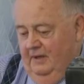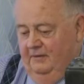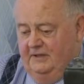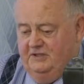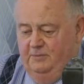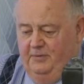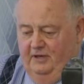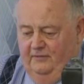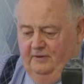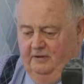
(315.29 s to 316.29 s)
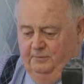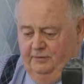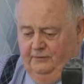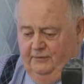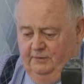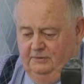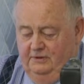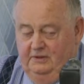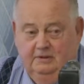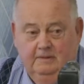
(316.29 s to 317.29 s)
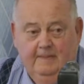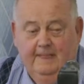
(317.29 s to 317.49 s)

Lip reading: That's the benefit I put forward to you.